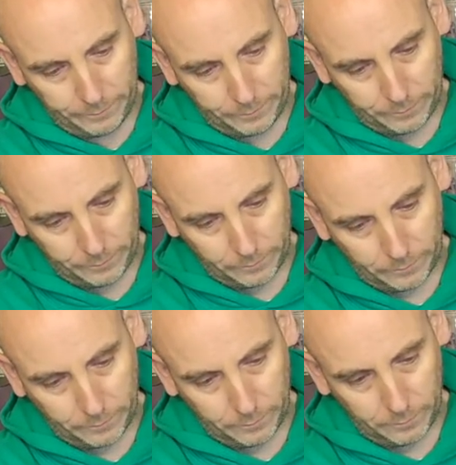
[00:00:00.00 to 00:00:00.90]

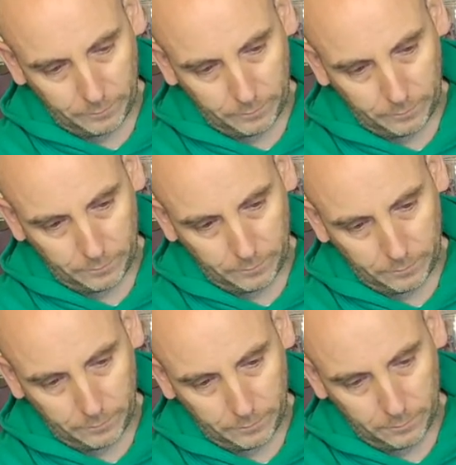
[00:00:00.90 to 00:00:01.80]

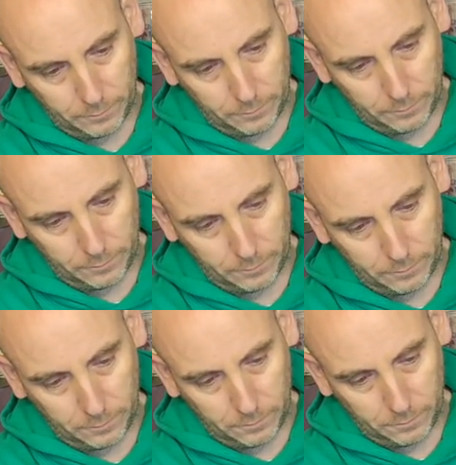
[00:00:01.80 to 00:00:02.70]

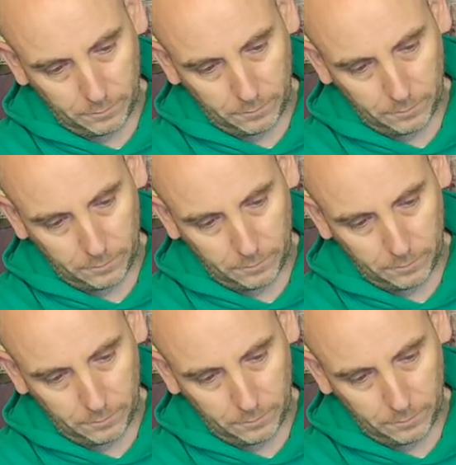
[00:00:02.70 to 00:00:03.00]
No one is speaking in this clip.